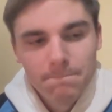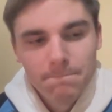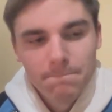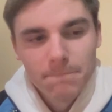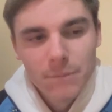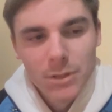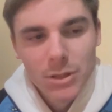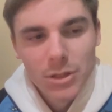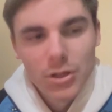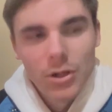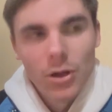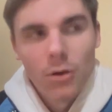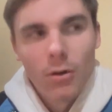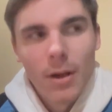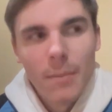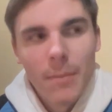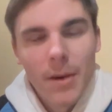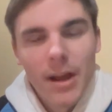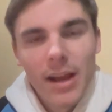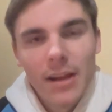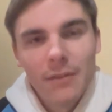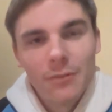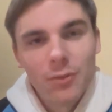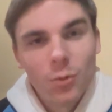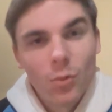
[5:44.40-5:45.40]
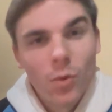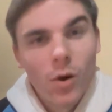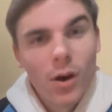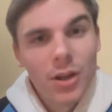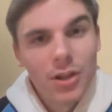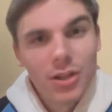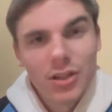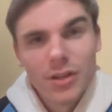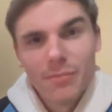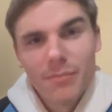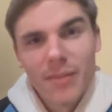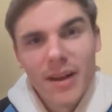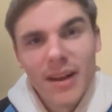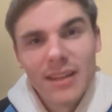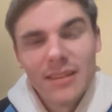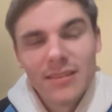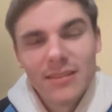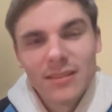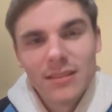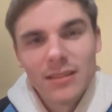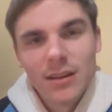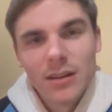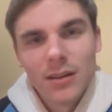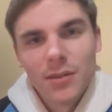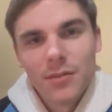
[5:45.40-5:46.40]
So I might have to wash it by
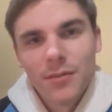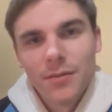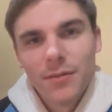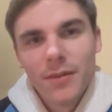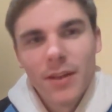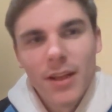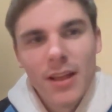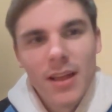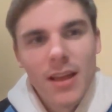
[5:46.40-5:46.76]
itself.